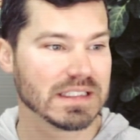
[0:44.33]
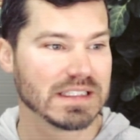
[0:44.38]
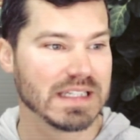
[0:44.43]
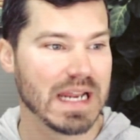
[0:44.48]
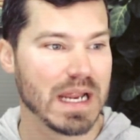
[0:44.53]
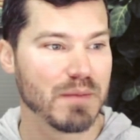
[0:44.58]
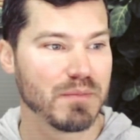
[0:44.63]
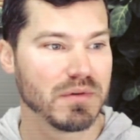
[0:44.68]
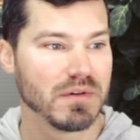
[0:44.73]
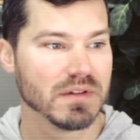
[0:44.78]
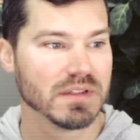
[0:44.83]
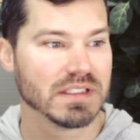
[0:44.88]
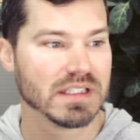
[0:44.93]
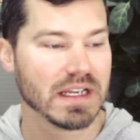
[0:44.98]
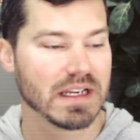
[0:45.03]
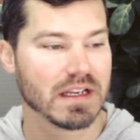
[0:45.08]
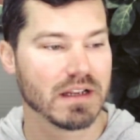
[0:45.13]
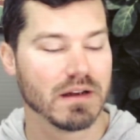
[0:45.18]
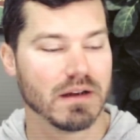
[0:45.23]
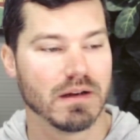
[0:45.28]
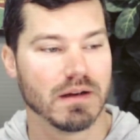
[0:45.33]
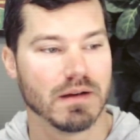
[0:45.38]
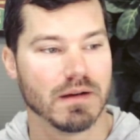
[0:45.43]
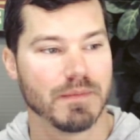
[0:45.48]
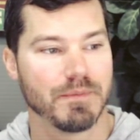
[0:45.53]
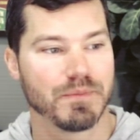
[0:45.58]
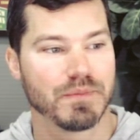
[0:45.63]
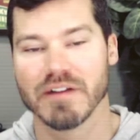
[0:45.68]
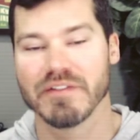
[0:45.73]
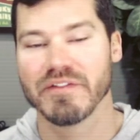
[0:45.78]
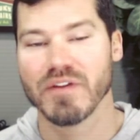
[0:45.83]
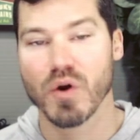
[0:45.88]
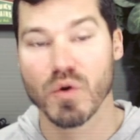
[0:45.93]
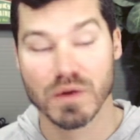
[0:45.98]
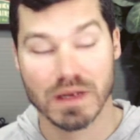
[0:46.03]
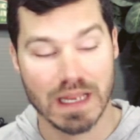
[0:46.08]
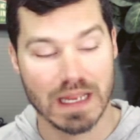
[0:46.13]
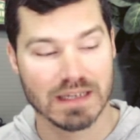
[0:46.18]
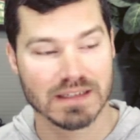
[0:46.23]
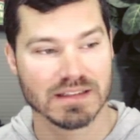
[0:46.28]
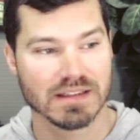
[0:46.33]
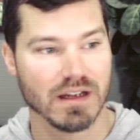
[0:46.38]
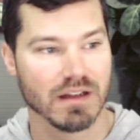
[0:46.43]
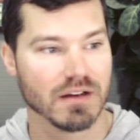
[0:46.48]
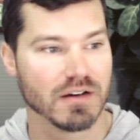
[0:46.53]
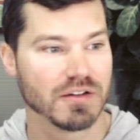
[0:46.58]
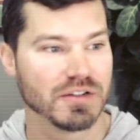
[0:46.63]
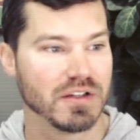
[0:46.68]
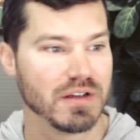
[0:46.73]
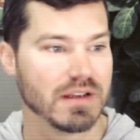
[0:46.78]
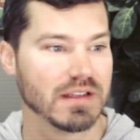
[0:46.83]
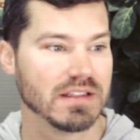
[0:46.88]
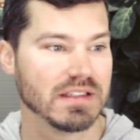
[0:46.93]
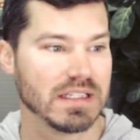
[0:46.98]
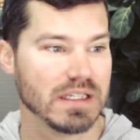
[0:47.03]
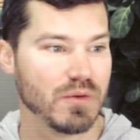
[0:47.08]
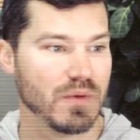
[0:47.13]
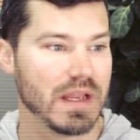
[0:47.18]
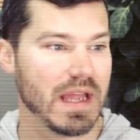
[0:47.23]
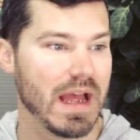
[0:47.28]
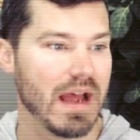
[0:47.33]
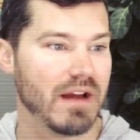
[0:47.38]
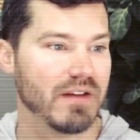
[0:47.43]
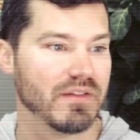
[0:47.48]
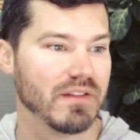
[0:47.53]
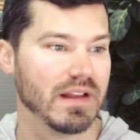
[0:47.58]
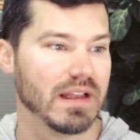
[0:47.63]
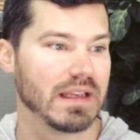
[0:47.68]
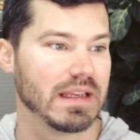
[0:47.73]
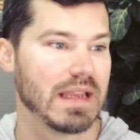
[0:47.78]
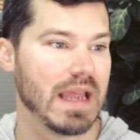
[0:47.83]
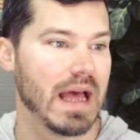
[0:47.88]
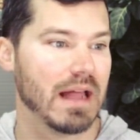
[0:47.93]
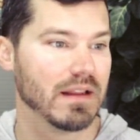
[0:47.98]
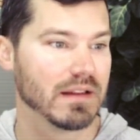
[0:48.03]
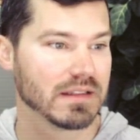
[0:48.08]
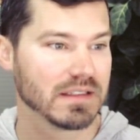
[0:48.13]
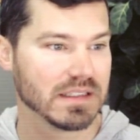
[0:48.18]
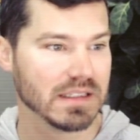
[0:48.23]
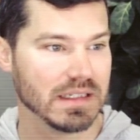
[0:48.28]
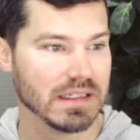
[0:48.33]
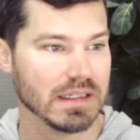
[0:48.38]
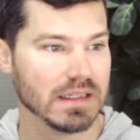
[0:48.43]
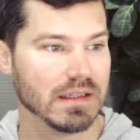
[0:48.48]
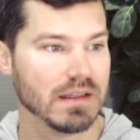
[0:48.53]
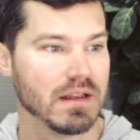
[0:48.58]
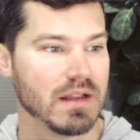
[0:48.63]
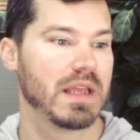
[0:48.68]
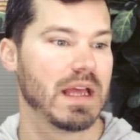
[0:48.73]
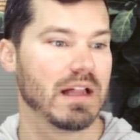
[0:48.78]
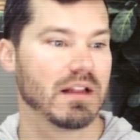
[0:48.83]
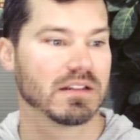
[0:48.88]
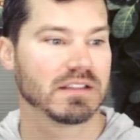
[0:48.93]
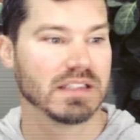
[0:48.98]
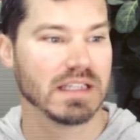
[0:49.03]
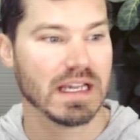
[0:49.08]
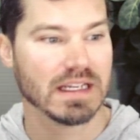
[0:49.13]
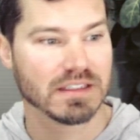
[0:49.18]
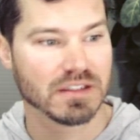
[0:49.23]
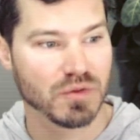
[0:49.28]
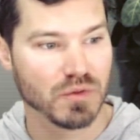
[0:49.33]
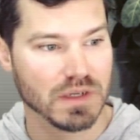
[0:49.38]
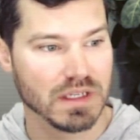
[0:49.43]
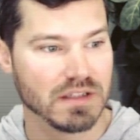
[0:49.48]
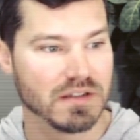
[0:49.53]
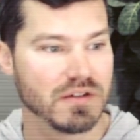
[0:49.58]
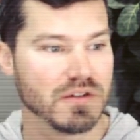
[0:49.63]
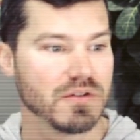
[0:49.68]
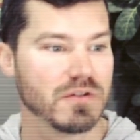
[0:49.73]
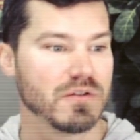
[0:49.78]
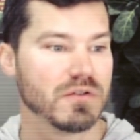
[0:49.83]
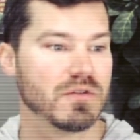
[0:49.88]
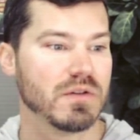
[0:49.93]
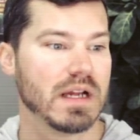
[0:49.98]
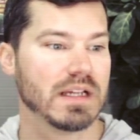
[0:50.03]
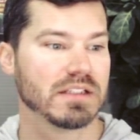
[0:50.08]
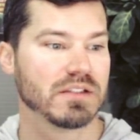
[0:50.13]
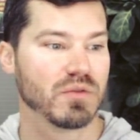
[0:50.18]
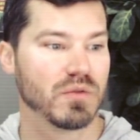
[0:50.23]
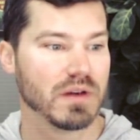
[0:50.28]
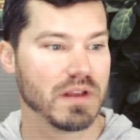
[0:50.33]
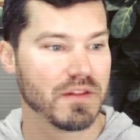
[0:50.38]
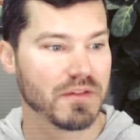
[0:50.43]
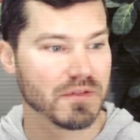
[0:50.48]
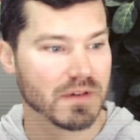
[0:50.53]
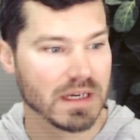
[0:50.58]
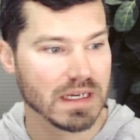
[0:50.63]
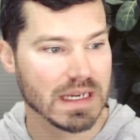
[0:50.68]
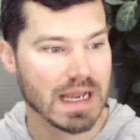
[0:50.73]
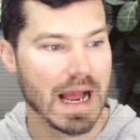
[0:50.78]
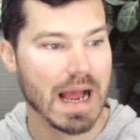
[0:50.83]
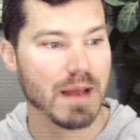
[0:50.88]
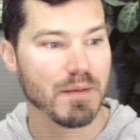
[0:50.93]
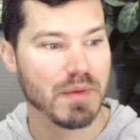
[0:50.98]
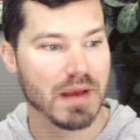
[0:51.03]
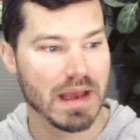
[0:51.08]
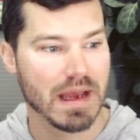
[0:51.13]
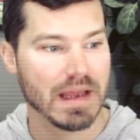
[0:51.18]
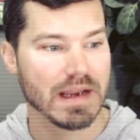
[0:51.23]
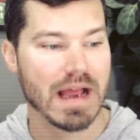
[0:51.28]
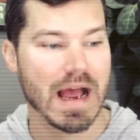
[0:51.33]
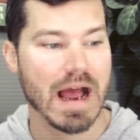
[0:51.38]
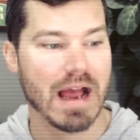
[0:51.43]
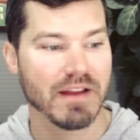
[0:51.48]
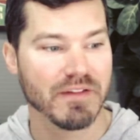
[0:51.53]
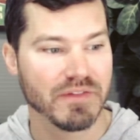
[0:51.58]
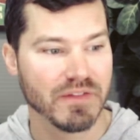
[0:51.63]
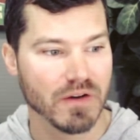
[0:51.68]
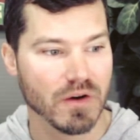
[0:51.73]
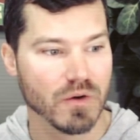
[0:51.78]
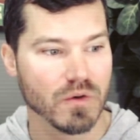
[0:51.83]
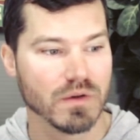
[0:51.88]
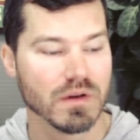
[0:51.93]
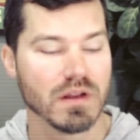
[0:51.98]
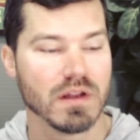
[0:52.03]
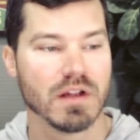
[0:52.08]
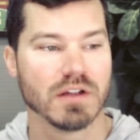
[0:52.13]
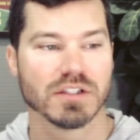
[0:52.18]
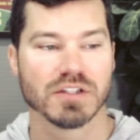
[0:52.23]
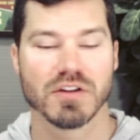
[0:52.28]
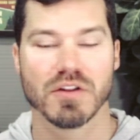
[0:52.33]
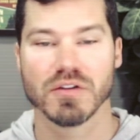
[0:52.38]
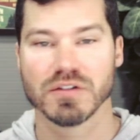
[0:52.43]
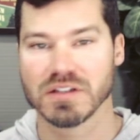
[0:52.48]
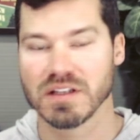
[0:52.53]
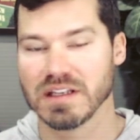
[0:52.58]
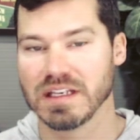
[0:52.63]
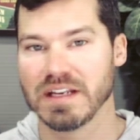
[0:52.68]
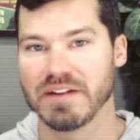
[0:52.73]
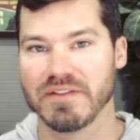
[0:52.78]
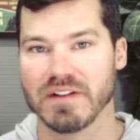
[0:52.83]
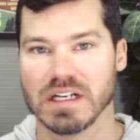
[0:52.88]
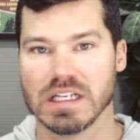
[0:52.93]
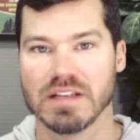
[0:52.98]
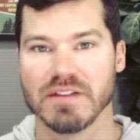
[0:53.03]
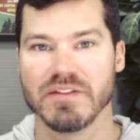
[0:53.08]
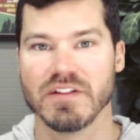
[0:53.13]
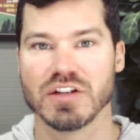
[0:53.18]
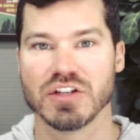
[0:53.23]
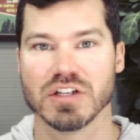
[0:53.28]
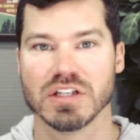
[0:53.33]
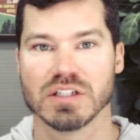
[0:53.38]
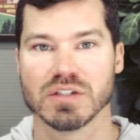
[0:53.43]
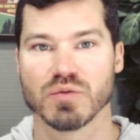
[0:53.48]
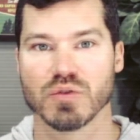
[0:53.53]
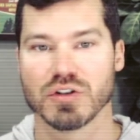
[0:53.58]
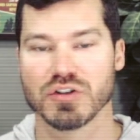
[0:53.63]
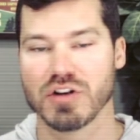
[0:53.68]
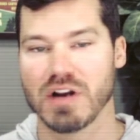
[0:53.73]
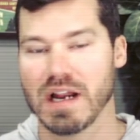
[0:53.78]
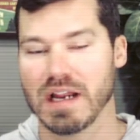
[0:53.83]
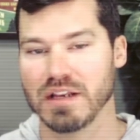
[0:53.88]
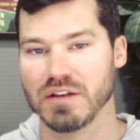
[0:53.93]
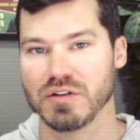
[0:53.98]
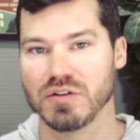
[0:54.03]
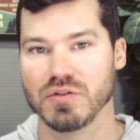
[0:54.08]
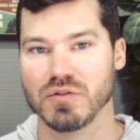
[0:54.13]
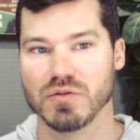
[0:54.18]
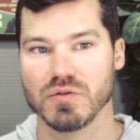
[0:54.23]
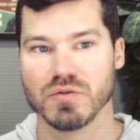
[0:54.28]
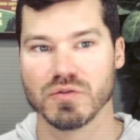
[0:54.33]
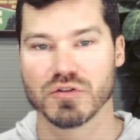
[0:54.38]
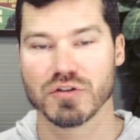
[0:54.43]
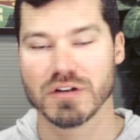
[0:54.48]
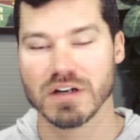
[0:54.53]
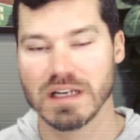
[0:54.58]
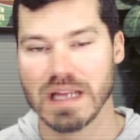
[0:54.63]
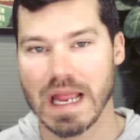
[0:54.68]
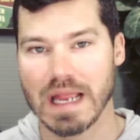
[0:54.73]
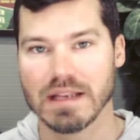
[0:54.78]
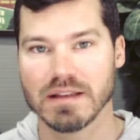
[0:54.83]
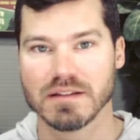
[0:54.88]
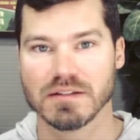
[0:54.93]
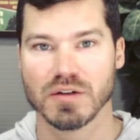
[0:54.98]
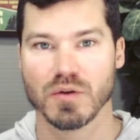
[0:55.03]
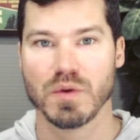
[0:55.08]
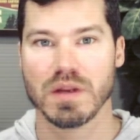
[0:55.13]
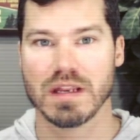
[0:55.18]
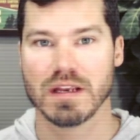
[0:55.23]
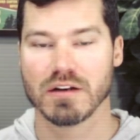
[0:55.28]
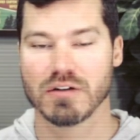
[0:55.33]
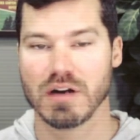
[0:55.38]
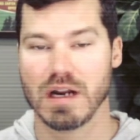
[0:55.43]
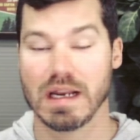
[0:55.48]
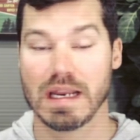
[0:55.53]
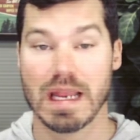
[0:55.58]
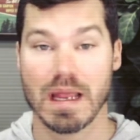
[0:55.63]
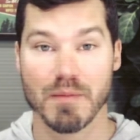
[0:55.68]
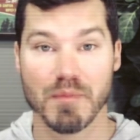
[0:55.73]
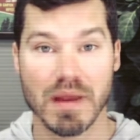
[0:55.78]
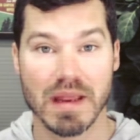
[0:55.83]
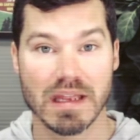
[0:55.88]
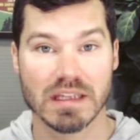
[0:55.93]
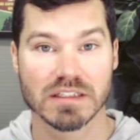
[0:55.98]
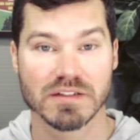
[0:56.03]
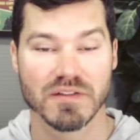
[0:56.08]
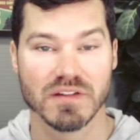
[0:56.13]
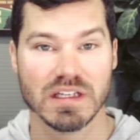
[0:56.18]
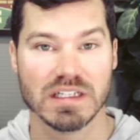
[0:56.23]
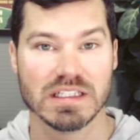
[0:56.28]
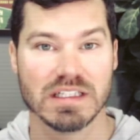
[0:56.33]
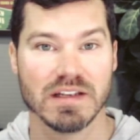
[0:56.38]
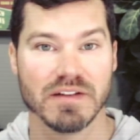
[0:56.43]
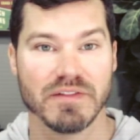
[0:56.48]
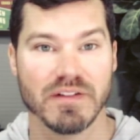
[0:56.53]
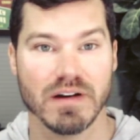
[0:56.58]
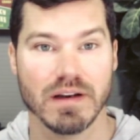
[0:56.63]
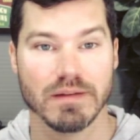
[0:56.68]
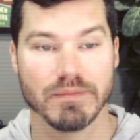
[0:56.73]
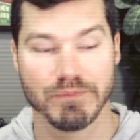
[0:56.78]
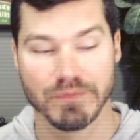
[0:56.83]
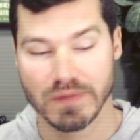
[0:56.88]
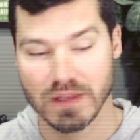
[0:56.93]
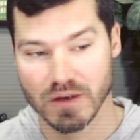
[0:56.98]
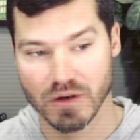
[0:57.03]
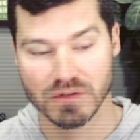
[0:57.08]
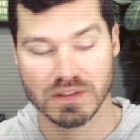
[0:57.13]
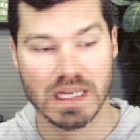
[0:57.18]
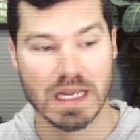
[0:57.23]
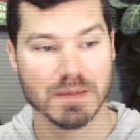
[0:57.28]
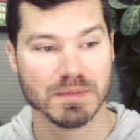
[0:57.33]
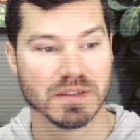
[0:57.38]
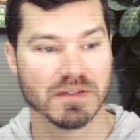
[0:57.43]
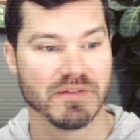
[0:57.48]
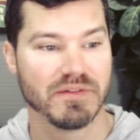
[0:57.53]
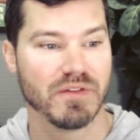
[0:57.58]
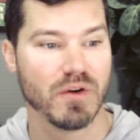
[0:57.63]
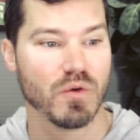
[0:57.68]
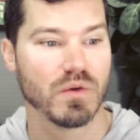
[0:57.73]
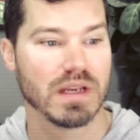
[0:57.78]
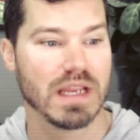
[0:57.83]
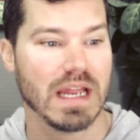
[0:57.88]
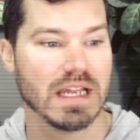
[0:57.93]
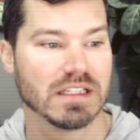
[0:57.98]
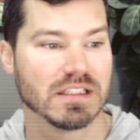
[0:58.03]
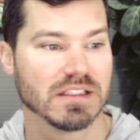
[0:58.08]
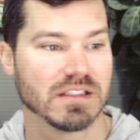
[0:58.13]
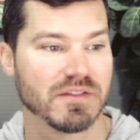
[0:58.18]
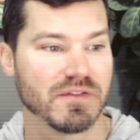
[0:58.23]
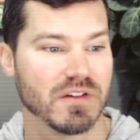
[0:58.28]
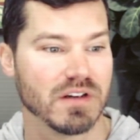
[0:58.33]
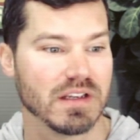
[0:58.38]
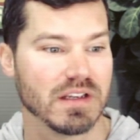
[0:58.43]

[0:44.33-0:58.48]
example is like a, a phone case seller. So you can see we have like Galaxy, Galaxy S22, S23, iPad, iPhone. So those are the different divisions we're trying to create so we can create campaigns for these different, you know, types of phone cases for